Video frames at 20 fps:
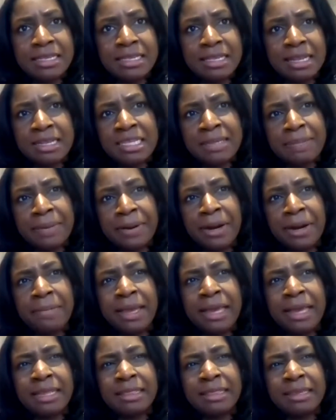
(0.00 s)

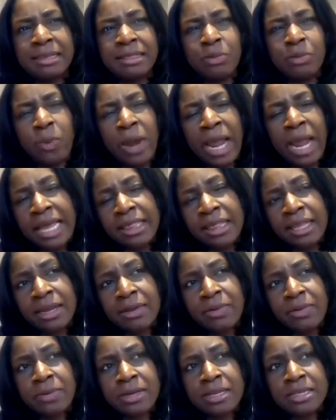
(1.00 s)
experiment and the way that
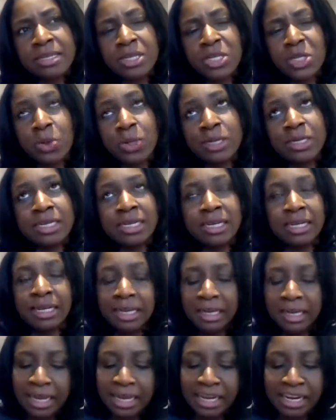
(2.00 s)
it was contorted,
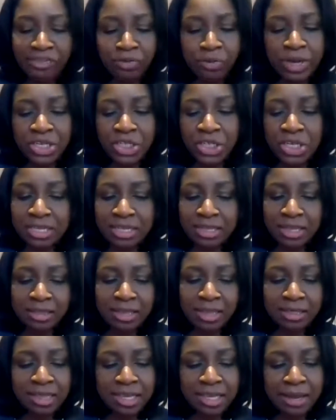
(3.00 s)
and if we just,
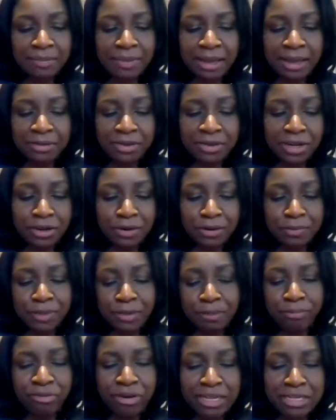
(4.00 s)
the thing about, you know,
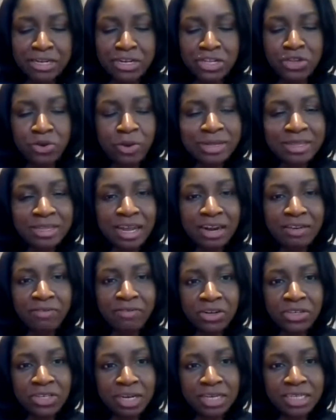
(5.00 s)
the present is always an
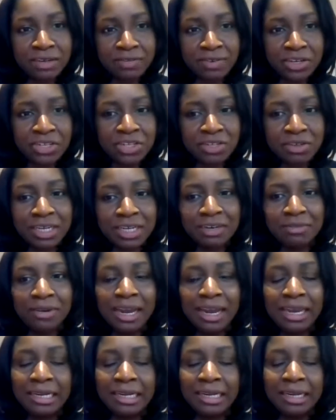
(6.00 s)
unfair judge of history,
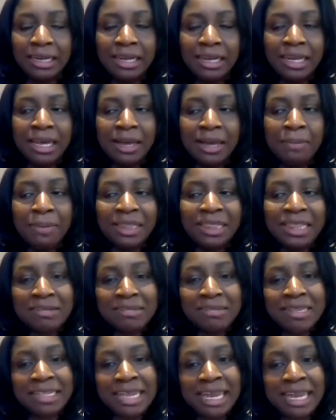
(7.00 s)
right? But
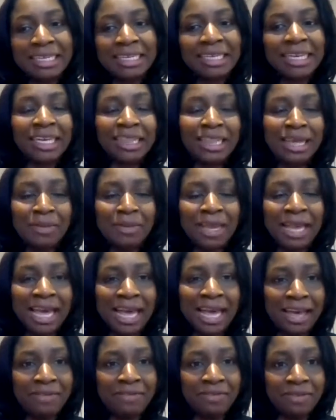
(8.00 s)
there's this idea that we
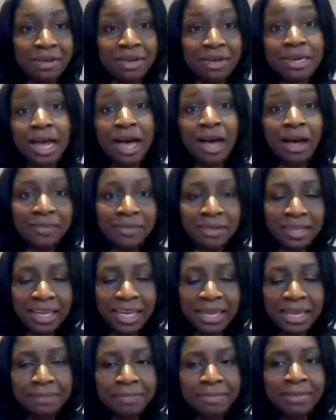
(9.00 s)
have
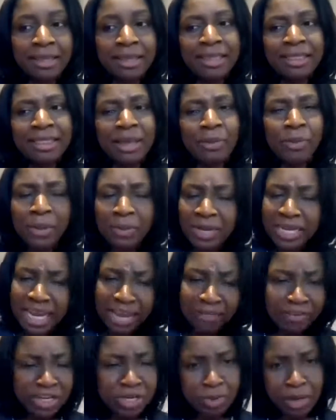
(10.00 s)
novelly, that we would
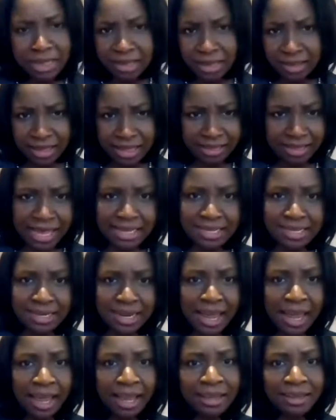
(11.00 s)
never do anything like that
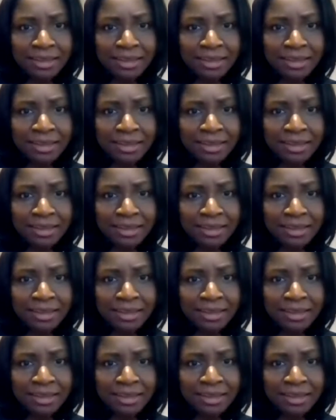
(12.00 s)
today,